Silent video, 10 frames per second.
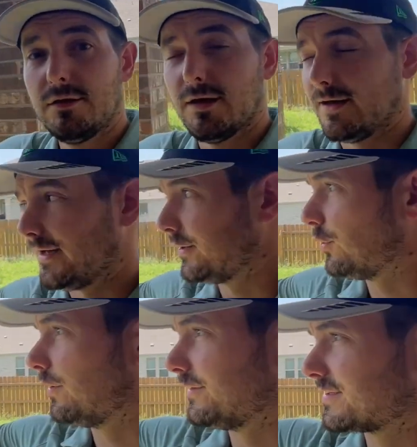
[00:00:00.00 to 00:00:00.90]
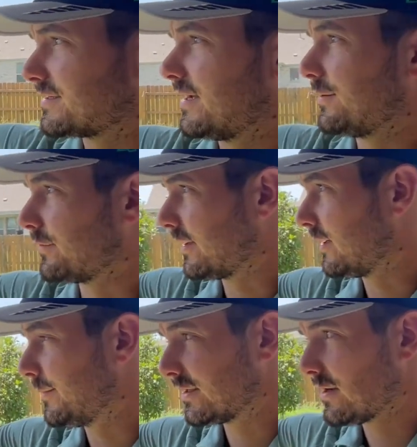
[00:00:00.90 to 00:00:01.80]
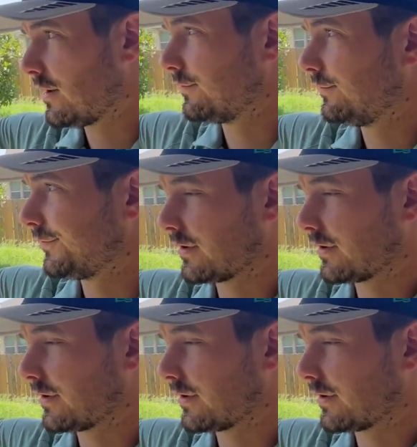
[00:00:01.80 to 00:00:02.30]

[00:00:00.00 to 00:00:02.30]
I know on this side we're getting a McDonald's,